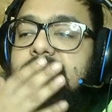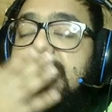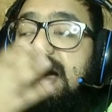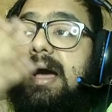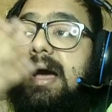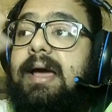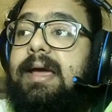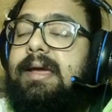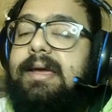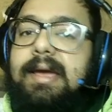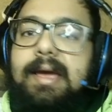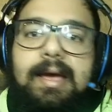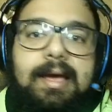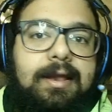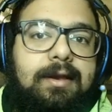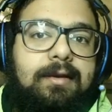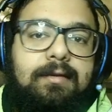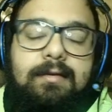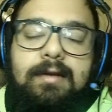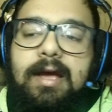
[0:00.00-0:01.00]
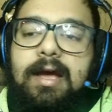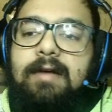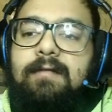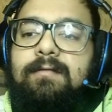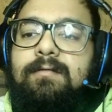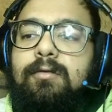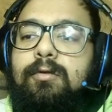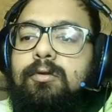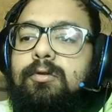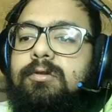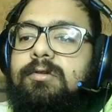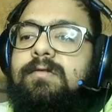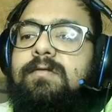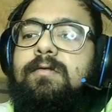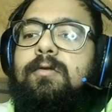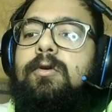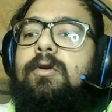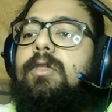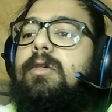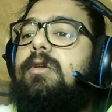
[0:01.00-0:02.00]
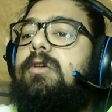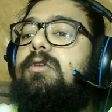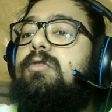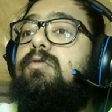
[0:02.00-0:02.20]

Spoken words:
high end headphones for the